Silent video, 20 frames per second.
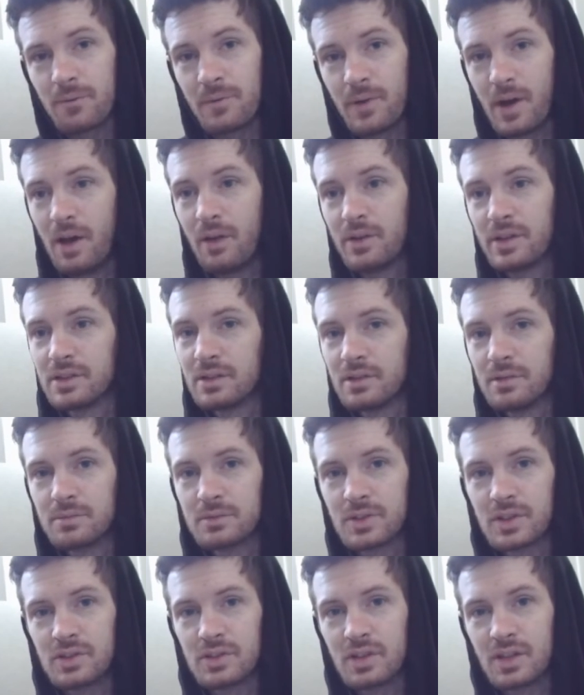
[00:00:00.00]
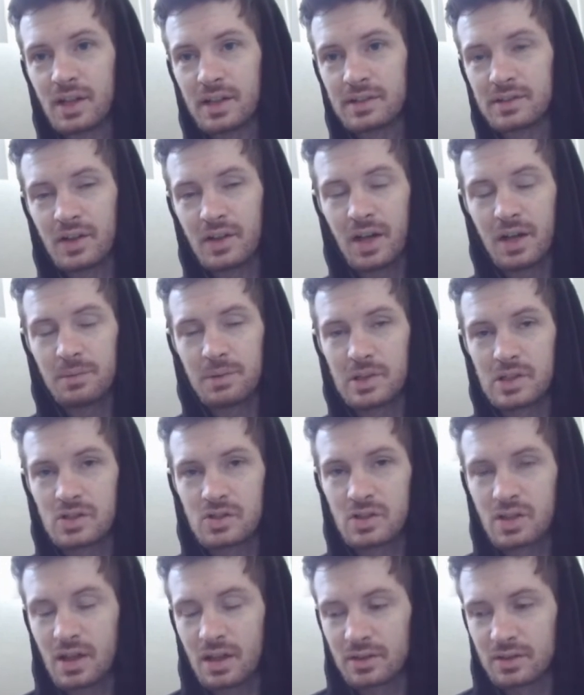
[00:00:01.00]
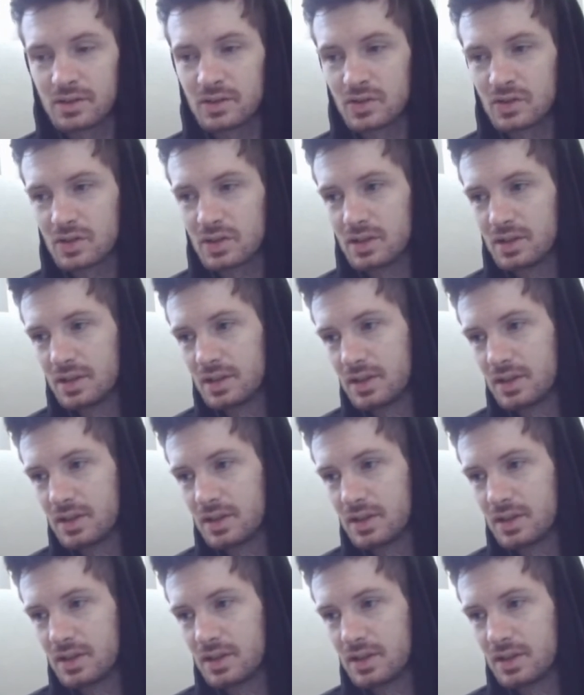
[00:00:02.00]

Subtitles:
fouling them, because you got to time each challenge.